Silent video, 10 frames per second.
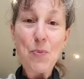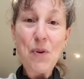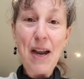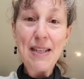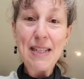
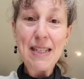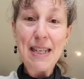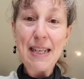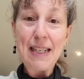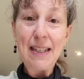
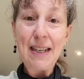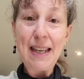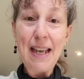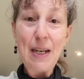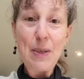Practicing,
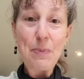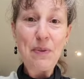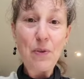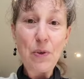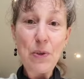again,
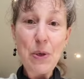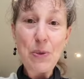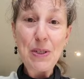before you go